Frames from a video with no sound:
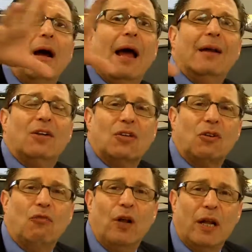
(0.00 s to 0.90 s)
and
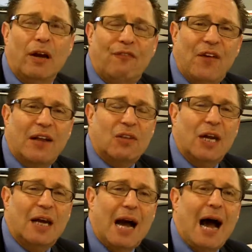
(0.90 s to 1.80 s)
doesn't really affect the
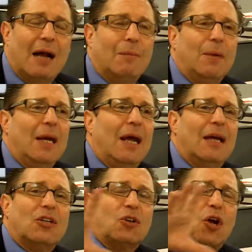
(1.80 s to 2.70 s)
economy
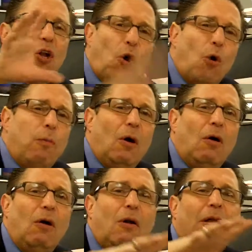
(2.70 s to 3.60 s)
and its
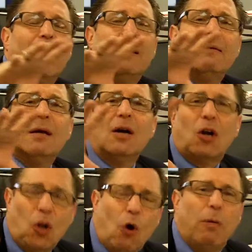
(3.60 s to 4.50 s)
global and
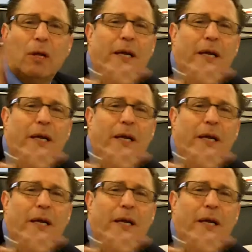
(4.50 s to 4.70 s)
global